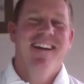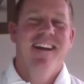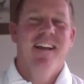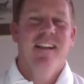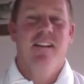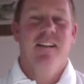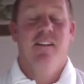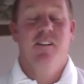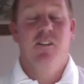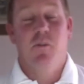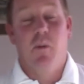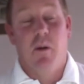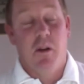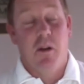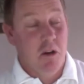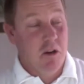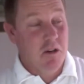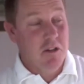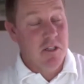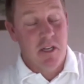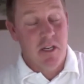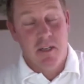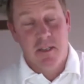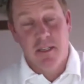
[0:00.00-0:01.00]
just as well you're not
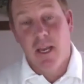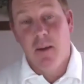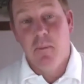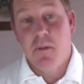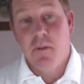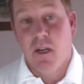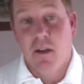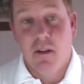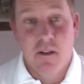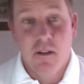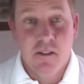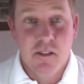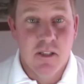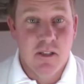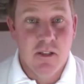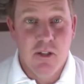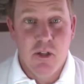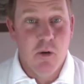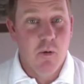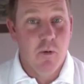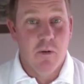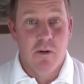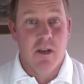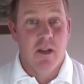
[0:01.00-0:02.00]
here in Cape Town, because
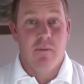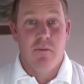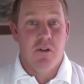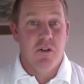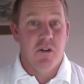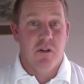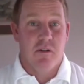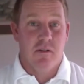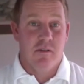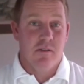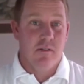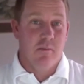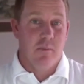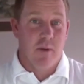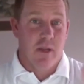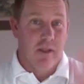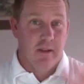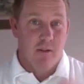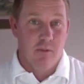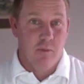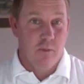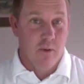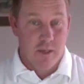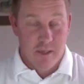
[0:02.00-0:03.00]
you wouldn't have a chance.
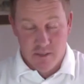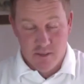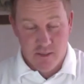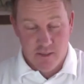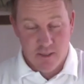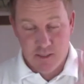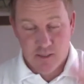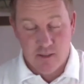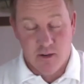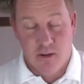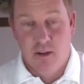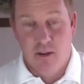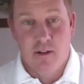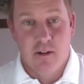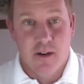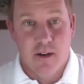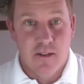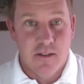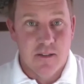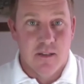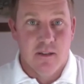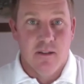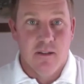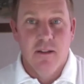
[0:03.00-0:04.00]
The wind is just going
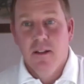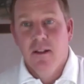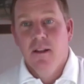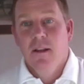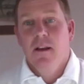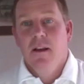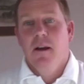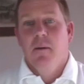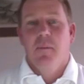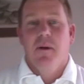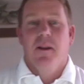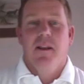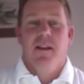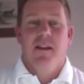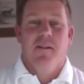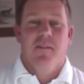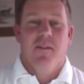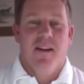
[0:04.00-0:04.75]
crazy. But anyway.